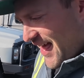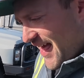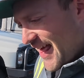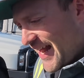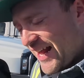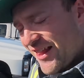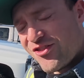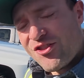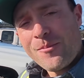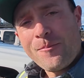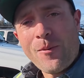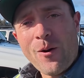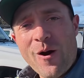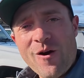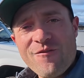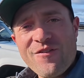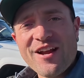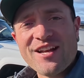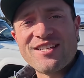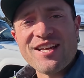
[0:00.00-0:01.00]
And it's the
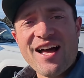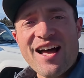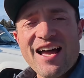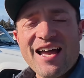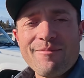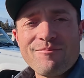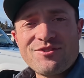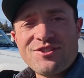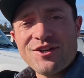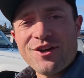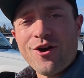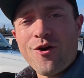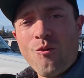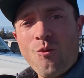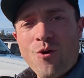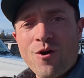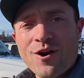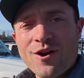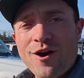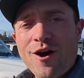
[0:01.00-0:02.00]
perfect time to go
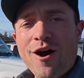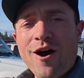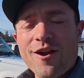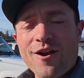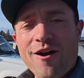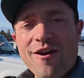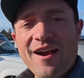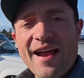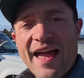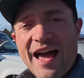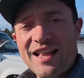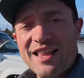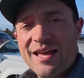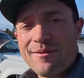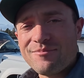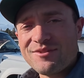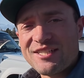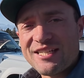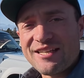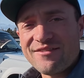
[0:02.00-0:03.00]
work on our
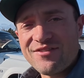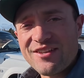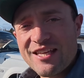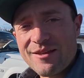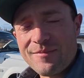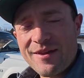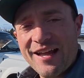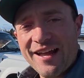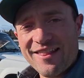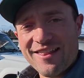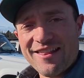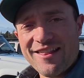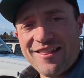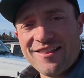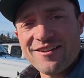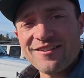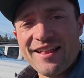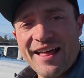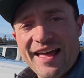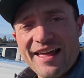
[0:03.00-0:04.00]
LMTV because it
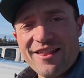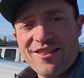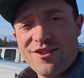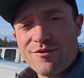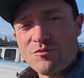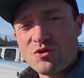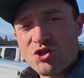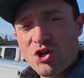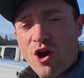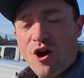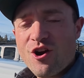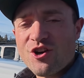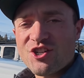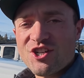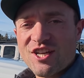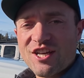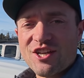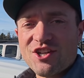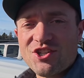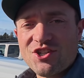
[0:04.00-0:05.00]
still has some
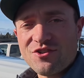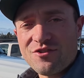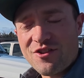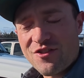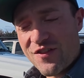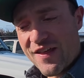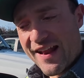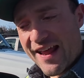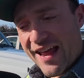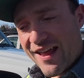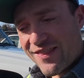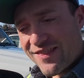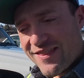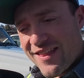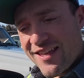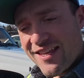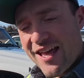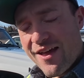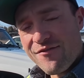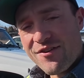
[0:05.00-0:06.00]
charging issues that I
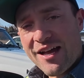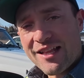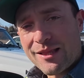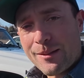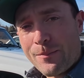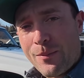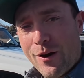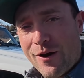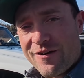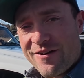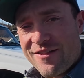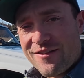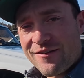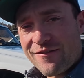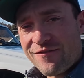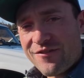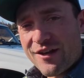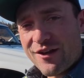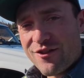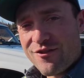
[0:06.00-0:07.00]
think I've got the parts to
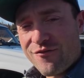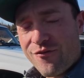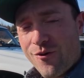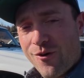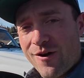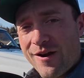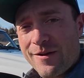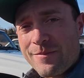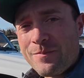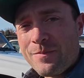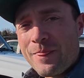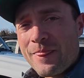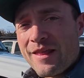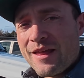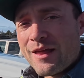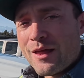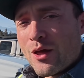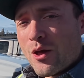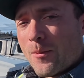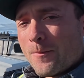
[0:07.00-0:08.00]
fix for it.
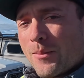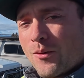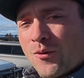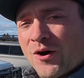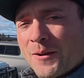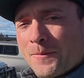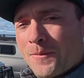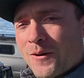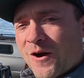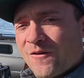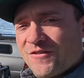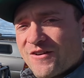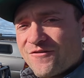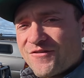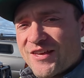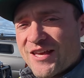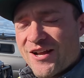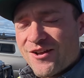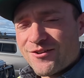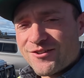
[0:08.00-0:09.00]
But what a perfect
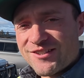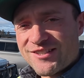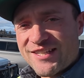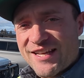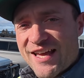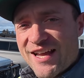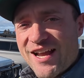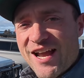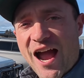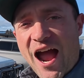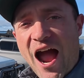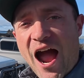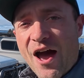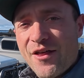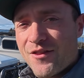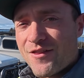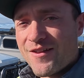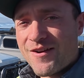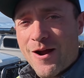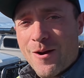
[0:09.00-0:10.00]
vehicle to take
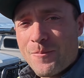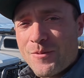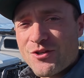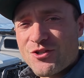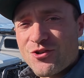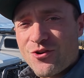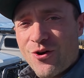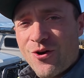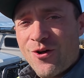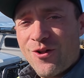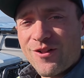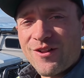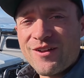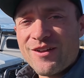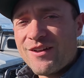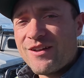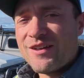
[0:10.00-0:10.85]
other than our patrol.